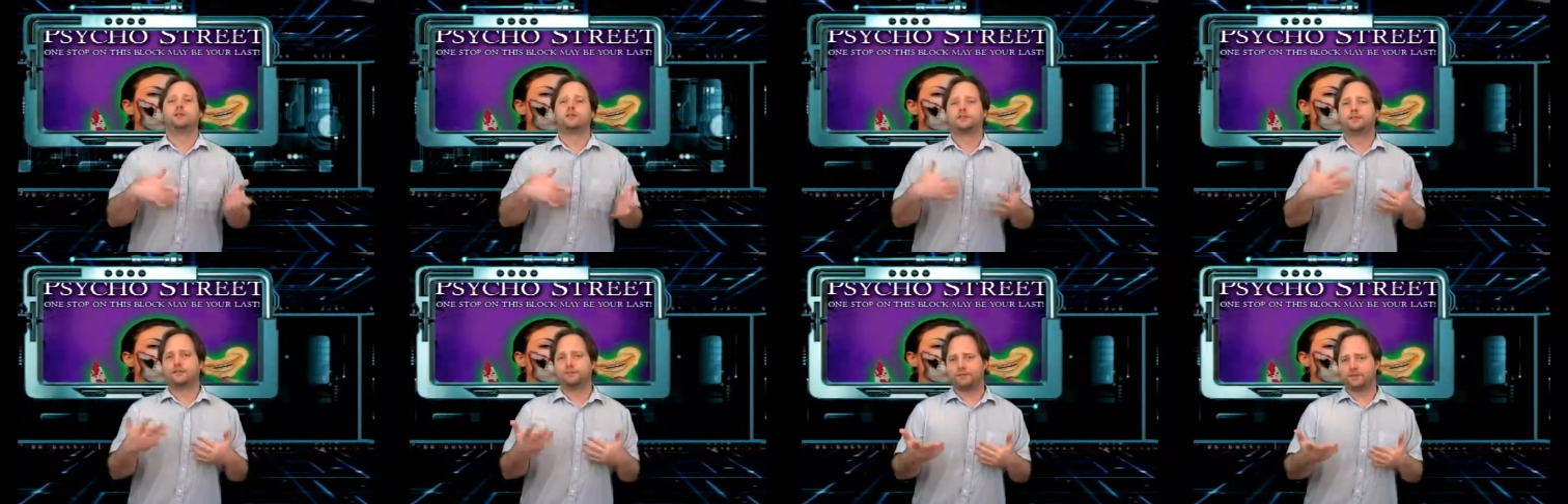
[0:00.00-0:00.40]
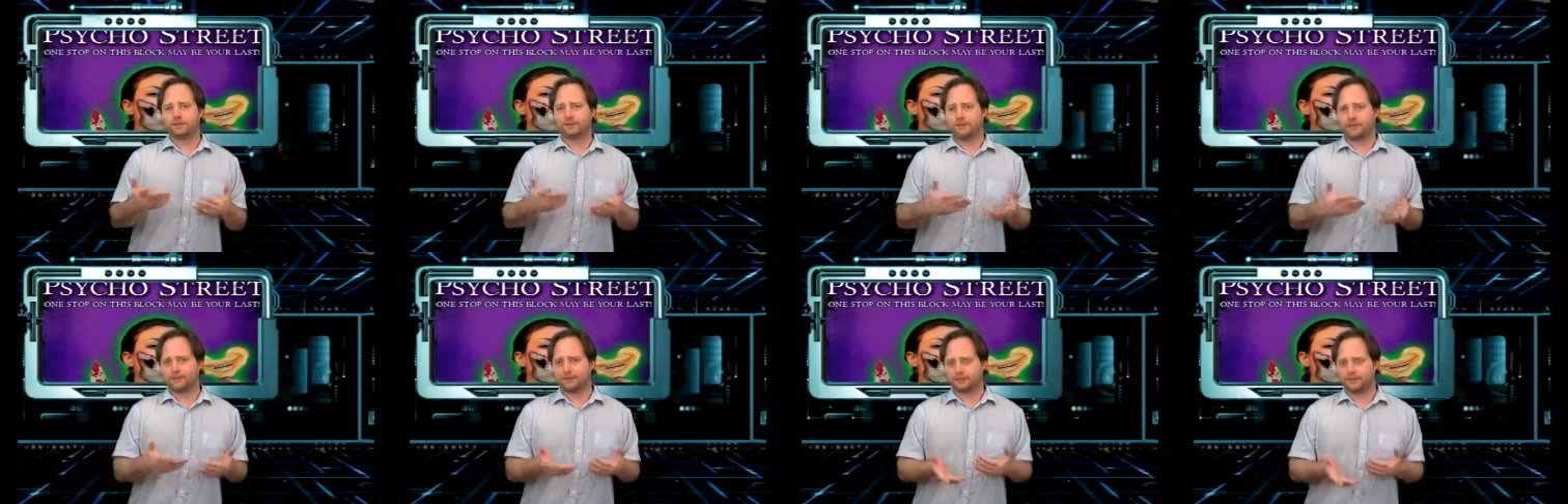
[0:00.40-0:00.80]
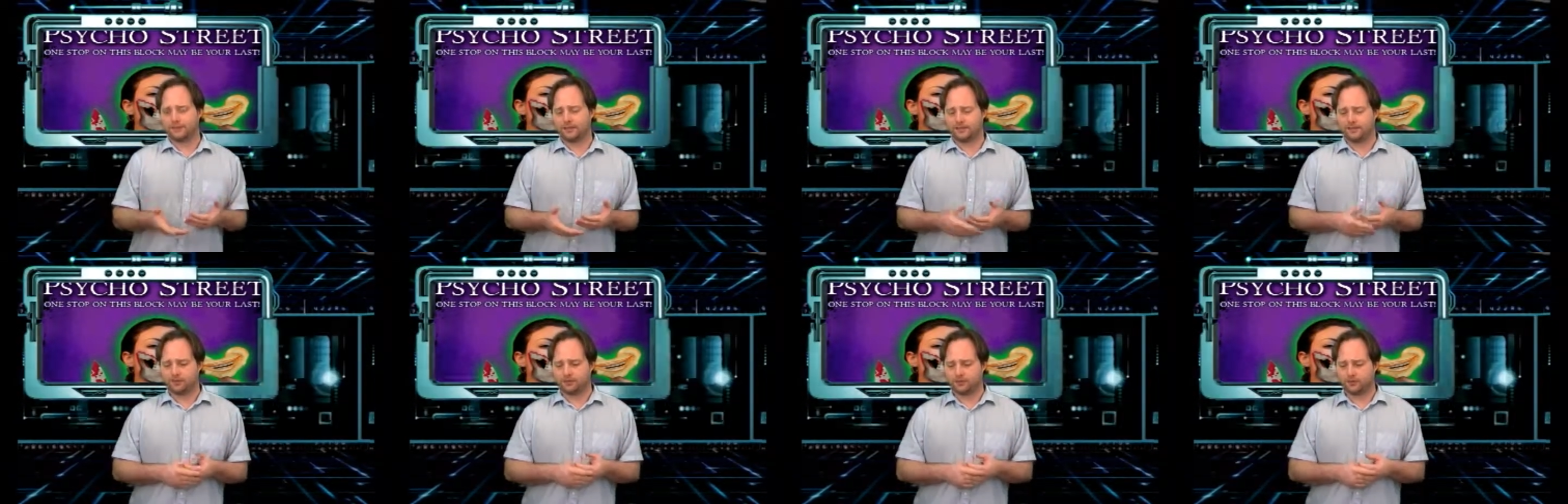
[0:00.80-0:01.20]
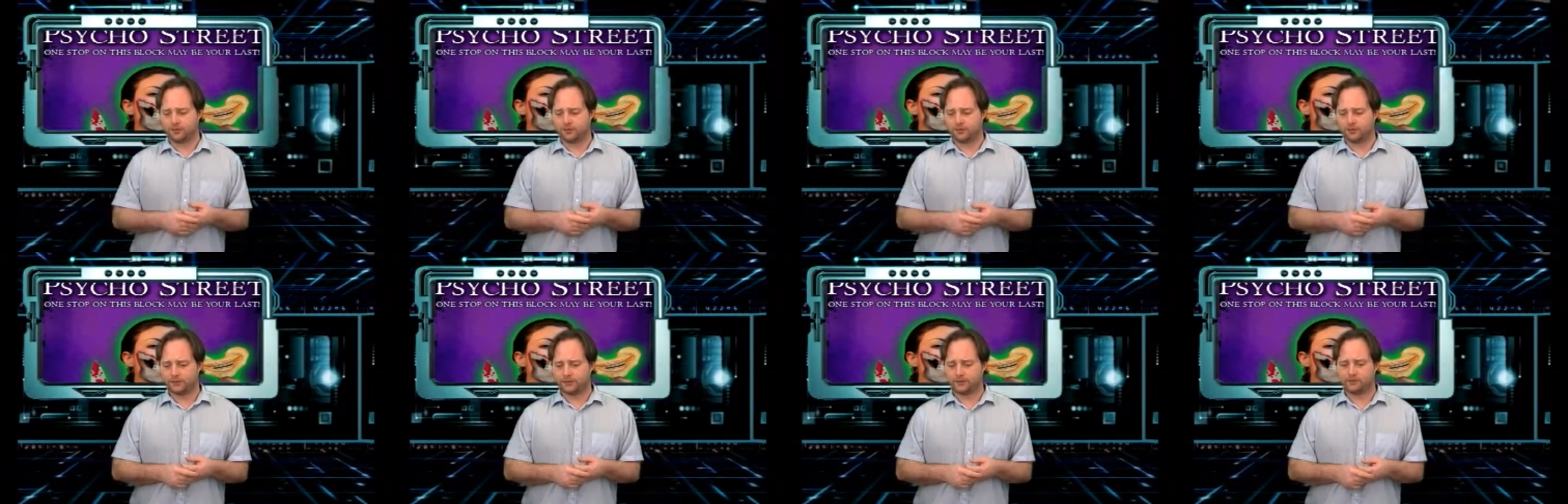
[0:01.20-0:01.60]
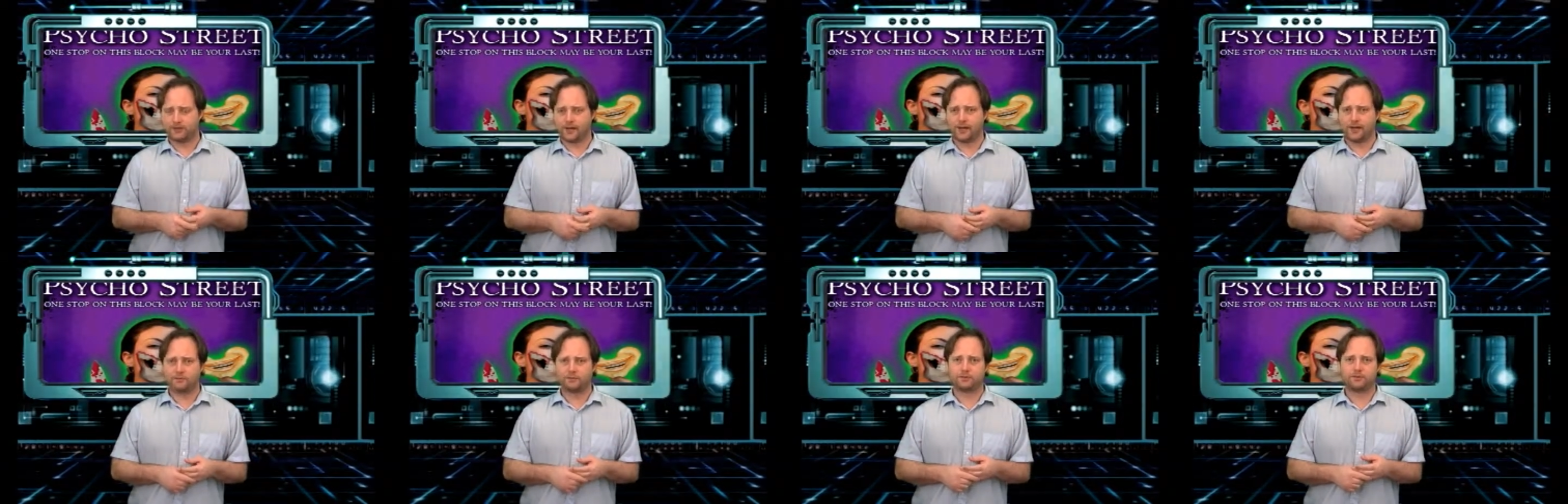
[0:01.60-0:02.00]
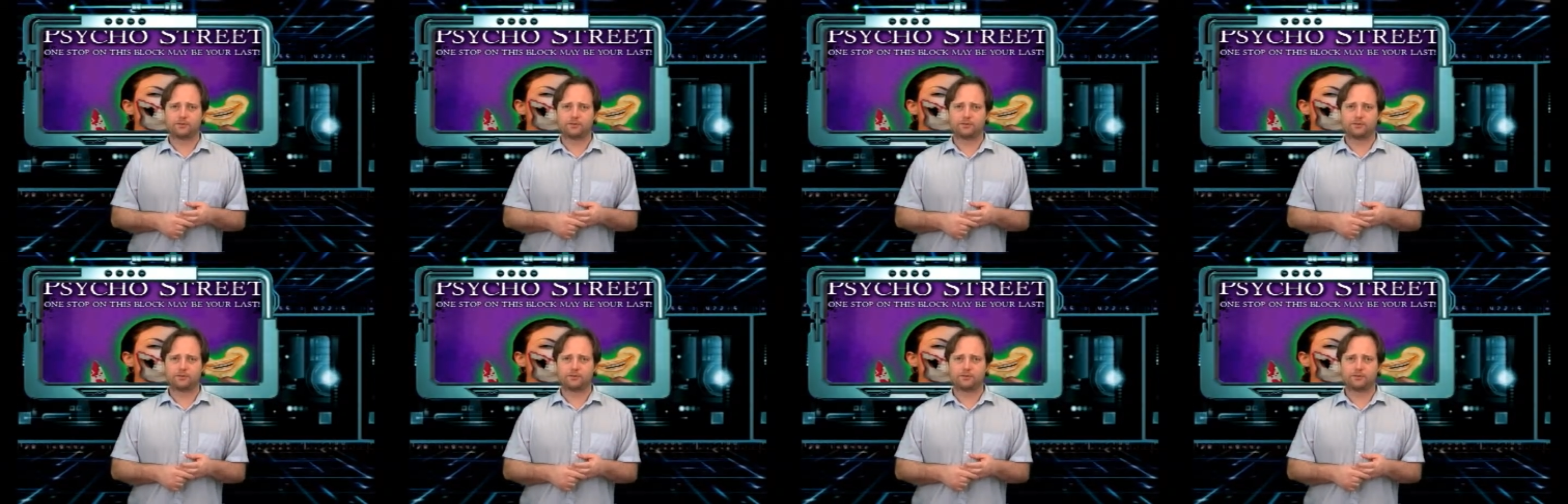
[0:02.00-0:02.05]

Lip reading: Tiffany's actually telling these stories to Rain.